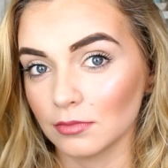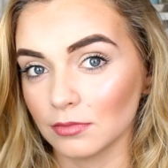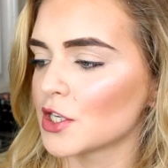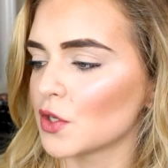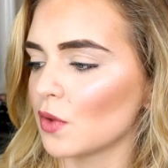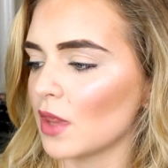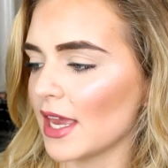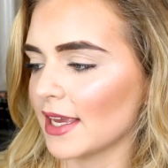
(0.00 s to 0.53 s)

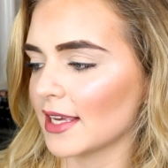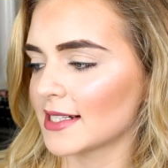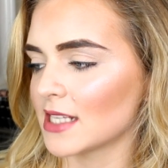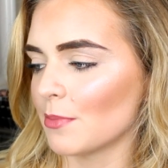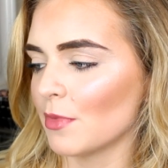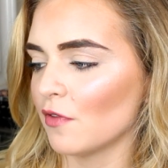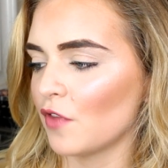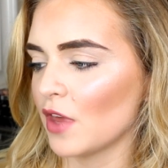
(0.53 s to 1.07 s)
So like
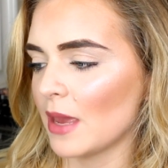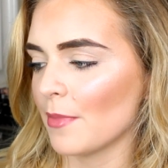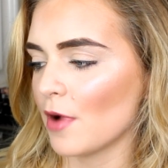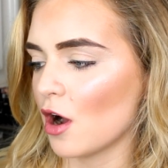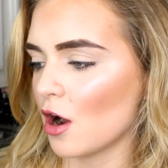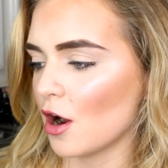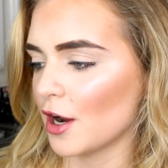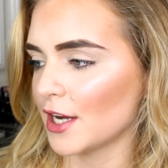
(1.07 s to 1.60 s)
some of them
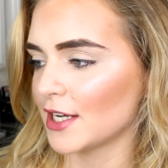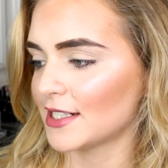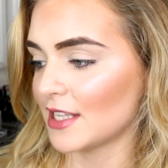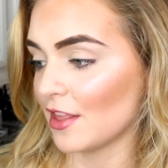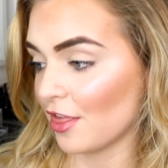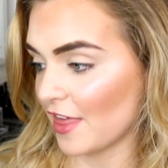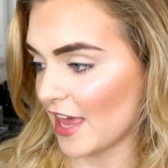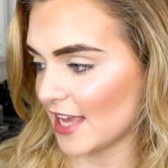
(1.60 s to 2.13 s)
are
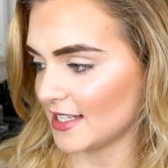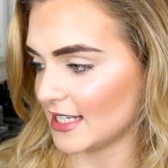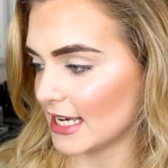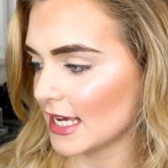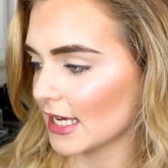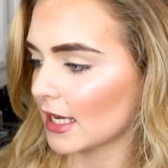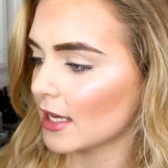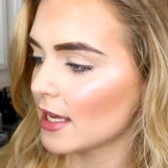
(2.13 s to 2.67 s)

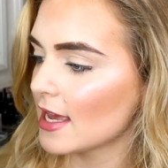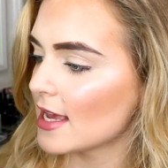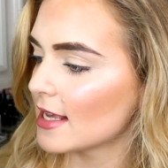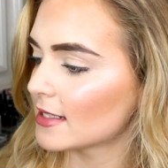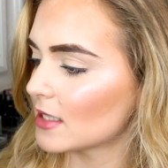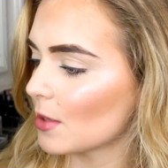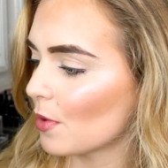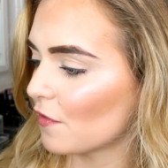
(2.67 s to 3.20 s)
synthetic,
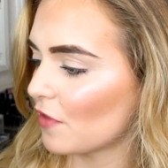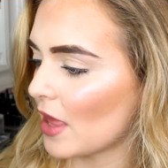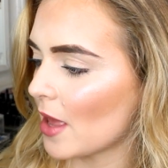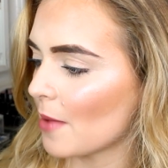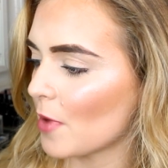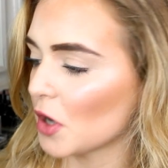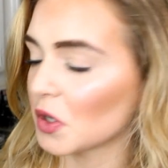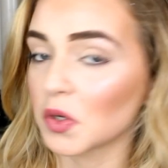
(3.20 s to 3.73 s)
some of
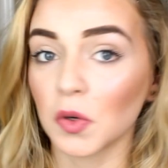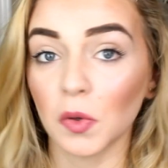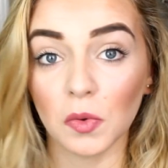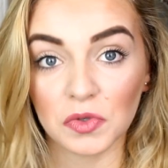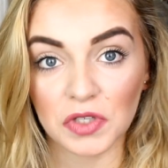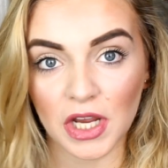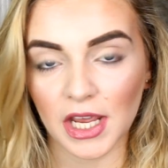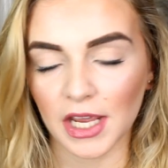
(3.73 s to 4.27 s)
them are
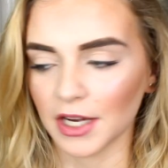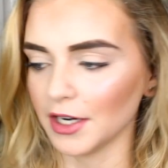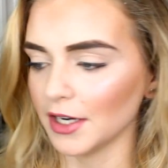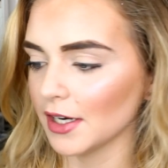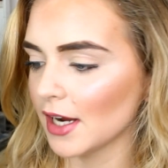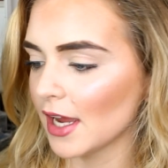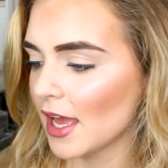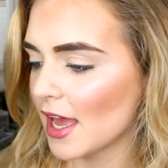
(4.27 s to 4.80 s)
goat
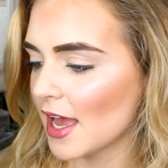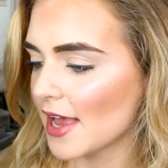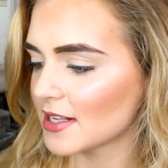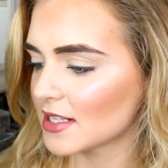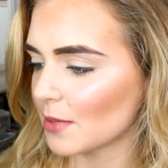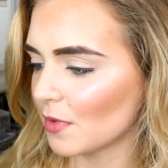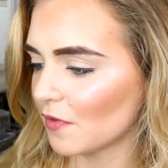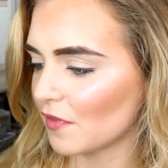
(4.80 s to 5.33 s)
hair,
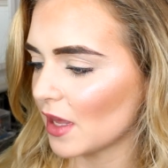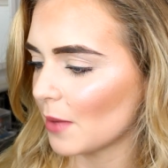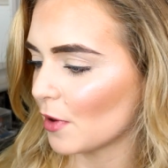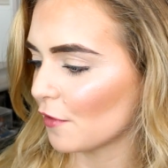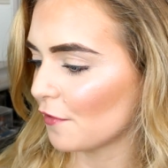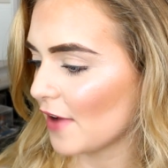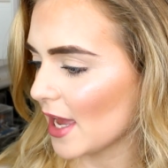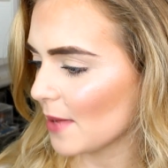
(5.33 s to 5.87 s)
some of them are
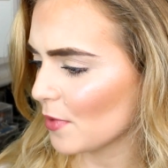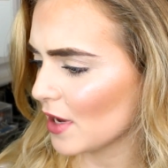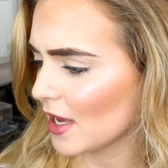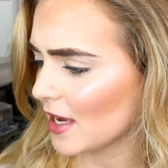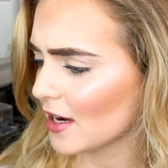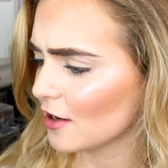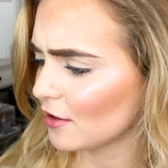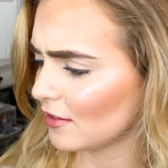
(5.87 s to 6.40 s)
fibre
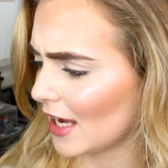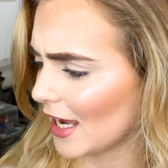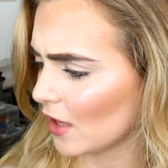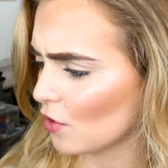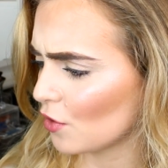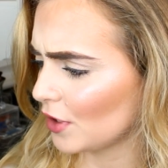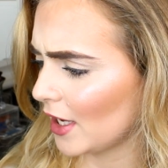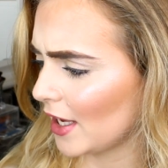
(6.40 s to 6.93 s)
hair,
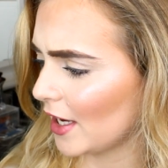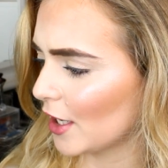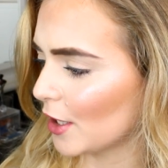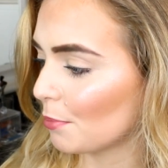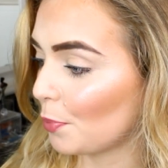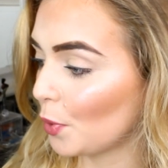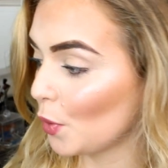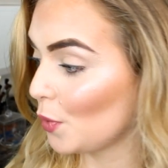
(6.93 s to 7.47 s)
nylon
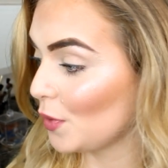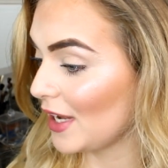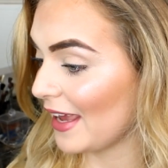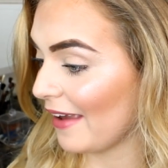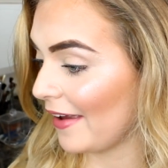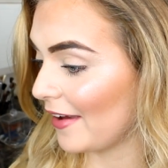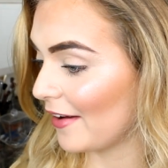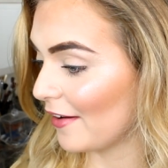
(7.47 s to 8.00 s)
hair,
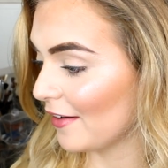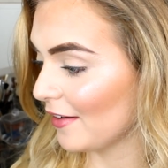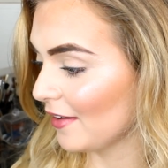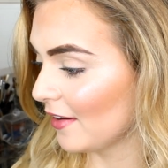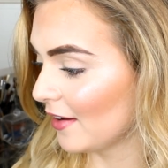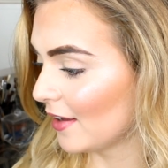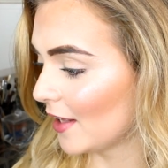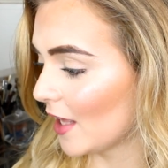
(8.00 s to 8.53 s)
pony hair,
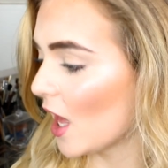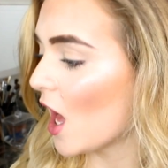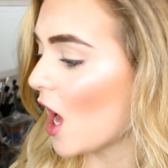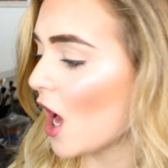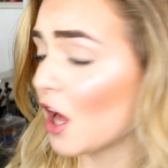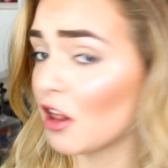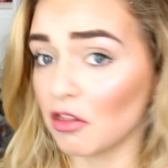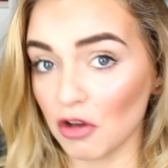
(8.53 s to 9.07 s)

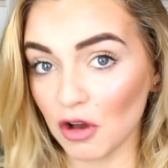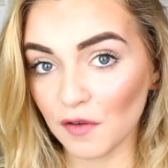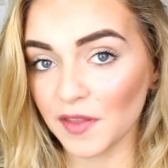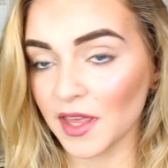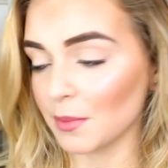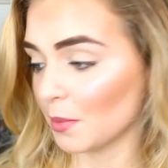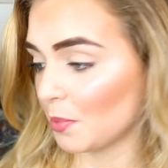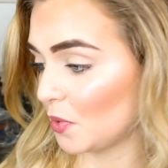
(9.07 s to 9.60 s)
a lot of
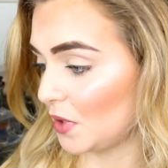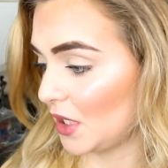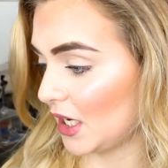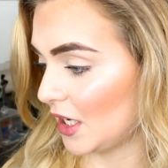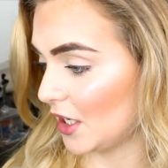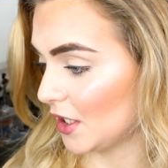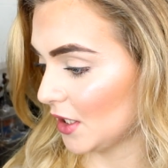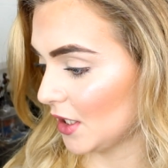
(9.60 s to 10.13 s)
them are pony
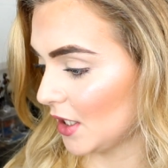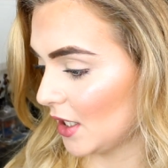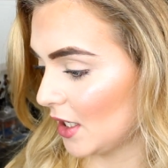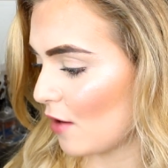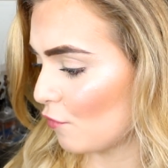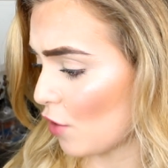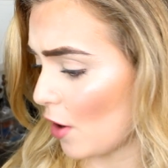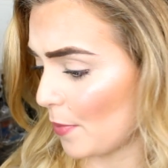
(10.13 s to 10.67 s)
hair,
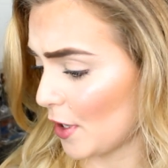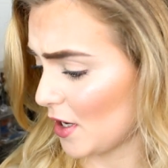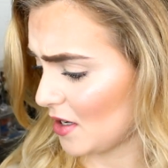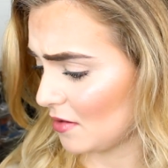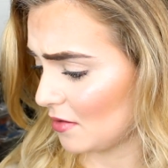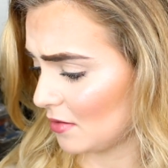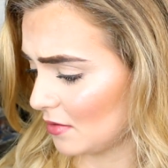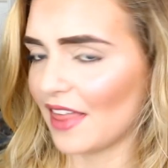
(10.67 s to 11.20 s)
rubber,
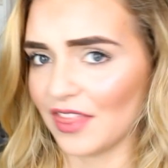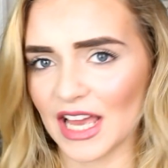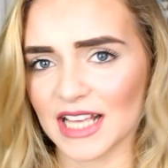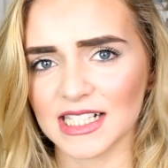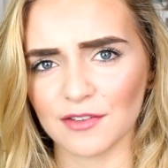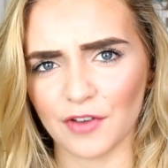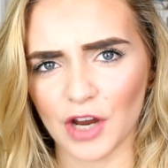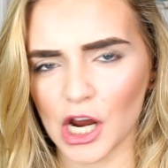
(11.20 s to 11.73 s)
and
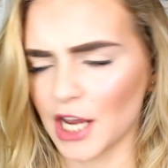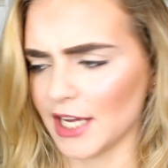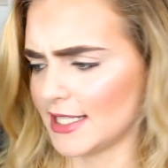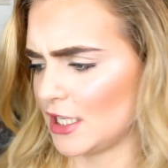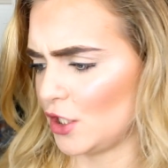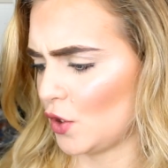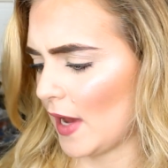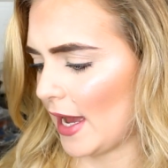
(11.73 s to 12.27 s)
that's the
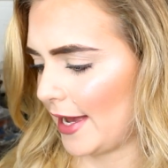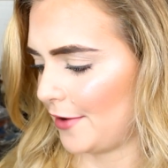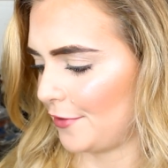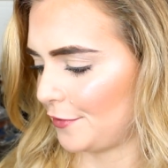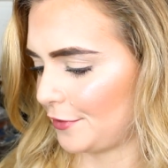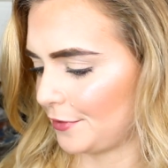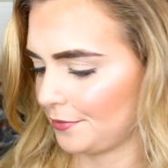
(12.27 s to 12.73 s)
variety you have.